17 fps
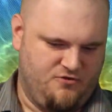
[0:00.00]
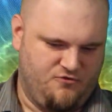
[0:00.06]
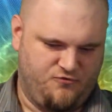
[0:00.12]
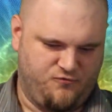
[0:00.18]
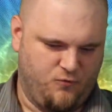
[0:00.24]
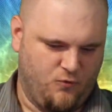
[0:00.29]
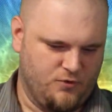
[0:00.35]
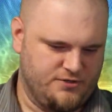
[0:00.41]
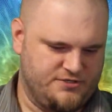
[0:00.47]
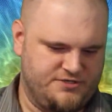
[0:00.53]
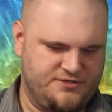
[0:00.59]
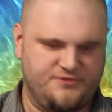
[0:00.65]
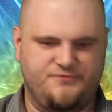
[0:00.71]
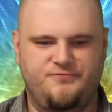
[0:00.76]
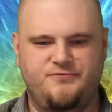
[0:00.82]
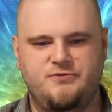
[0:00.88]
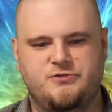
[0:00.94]
Forge
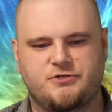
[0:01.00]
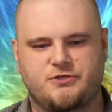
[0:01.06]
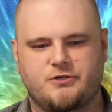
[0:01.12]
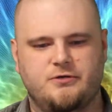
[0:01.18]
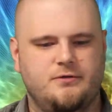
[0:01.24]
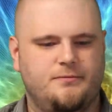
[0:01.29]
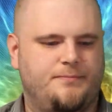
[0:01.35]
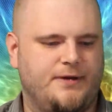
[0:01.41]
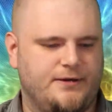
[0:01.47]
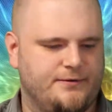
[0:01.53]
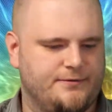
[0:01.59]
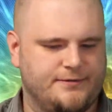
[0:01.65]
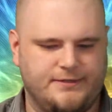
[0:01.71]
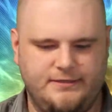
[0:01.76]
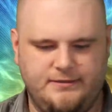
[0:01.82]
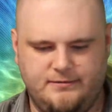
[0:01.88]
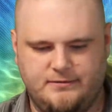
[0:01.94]
the Future,
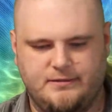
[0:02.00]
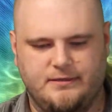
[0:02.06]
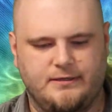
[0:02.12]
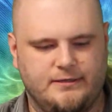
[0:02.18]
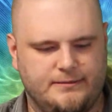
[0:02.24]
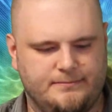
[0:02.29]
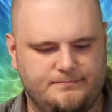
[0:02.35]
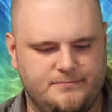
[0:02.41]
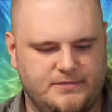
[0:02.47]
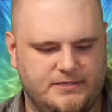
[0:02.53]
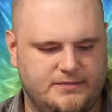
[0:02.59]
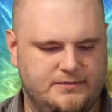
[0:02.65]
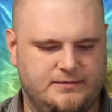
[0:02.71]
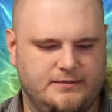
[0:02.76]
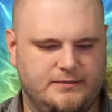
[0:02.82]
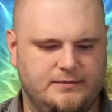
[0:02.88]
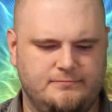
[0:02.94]
apparently, in
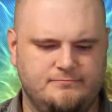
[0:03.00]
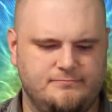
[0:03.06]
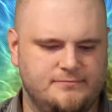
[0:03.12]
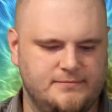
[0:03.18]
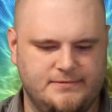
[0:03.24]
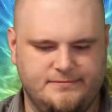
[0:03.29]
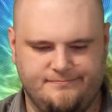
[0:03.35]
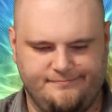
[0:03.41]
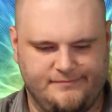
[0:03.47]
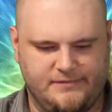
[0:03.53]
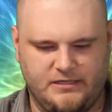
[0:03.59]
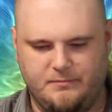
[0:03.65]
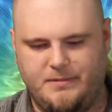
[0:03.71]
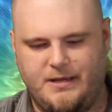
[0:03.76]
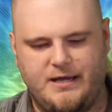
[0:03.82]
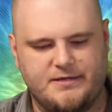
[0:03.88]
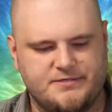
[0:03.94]
a
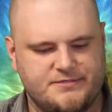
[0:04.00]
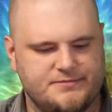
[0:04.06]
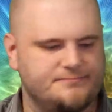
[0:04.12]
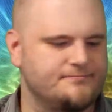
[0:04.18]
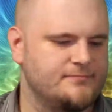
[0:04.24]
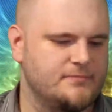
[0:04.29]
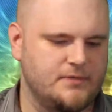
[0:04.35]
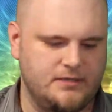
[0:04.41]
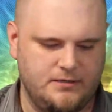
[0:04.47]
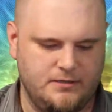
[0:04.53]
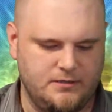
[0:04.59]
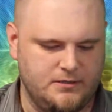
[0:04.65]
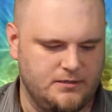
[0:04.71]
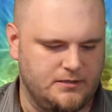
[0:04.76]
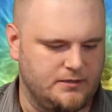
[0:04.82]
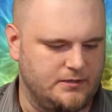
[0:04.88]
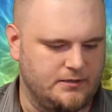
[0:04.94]
little box.
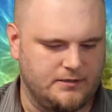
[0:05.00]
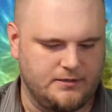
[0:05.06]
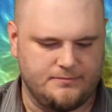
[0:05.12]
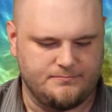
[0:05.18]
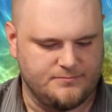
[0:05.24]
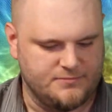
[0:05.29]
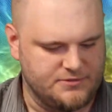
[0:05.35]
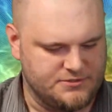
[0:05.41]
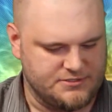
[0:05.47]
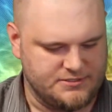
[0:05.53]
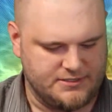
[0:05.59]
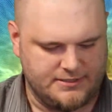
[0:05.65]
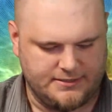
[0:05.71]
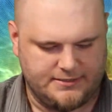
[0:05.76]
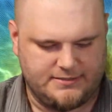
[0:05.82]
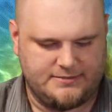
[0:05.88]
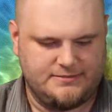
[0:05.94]
Looks
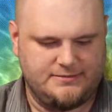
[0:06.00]
like